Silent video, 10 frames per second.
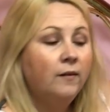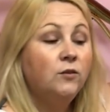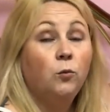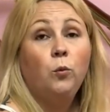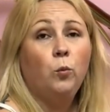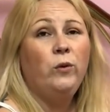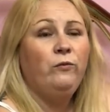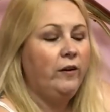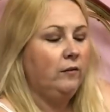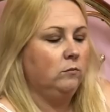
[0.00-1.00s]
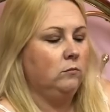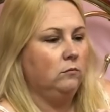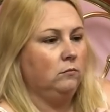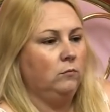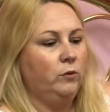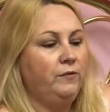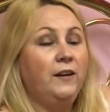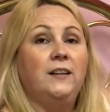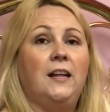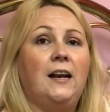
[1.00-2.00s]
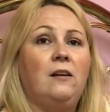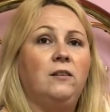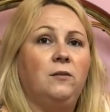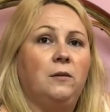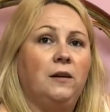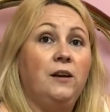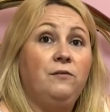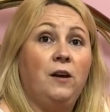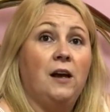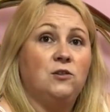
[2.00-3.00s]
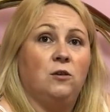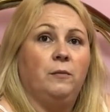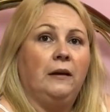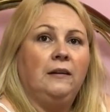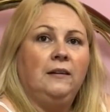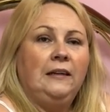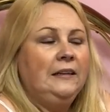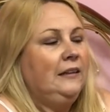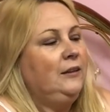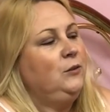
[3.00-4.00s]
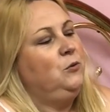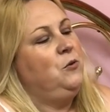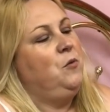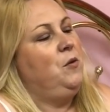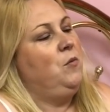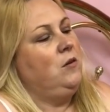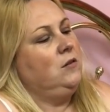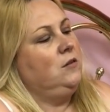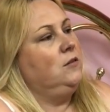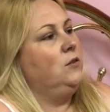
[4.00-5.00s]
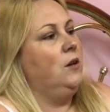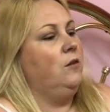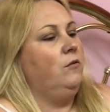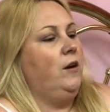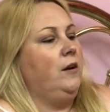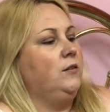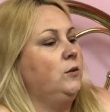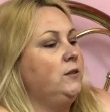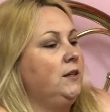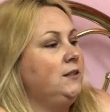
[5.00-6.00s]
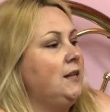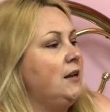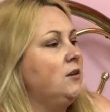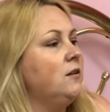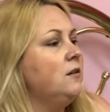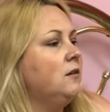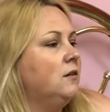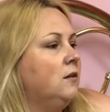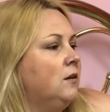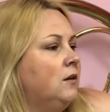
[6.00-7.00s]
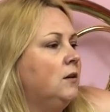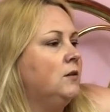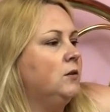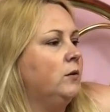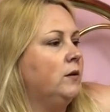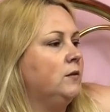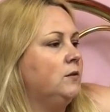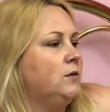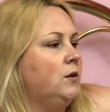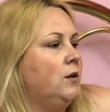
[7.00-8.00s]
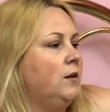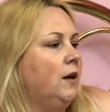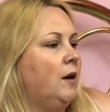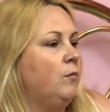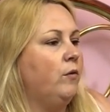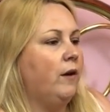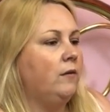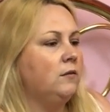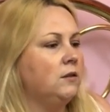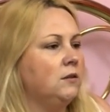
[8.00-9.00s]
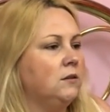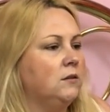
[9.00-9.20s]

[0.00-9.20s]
So we figured that out, didn't we? It flashed on me. I was wondering what it was. So, right. So it's extended. So we're going to turn the camera around.